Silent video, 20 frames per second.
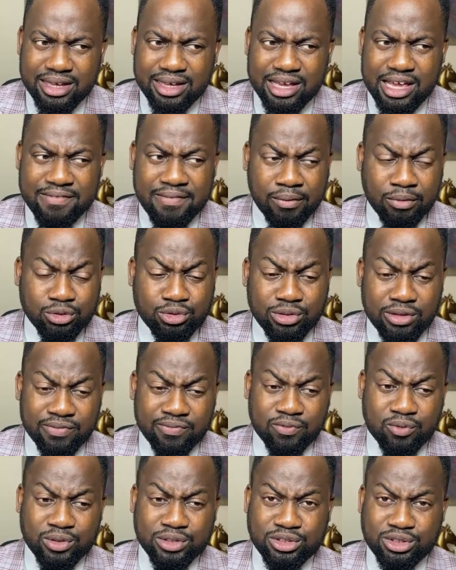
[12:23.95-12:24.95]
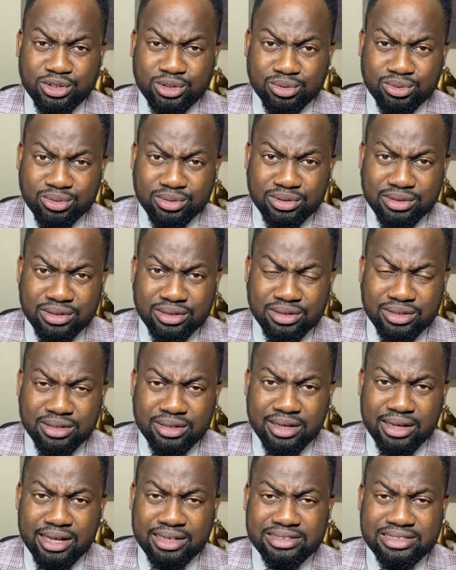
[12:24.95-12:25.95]
If I want to influence you,
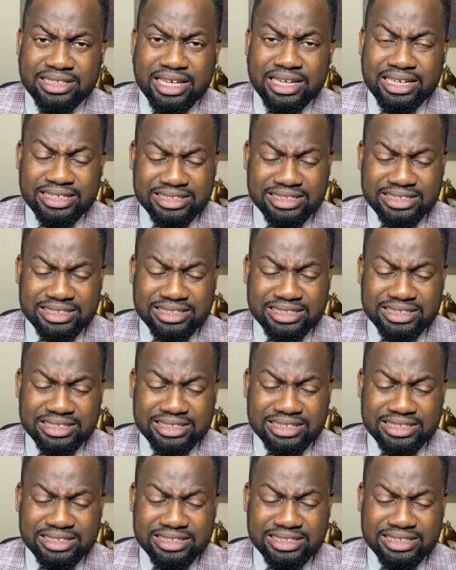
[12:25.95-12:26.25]
selling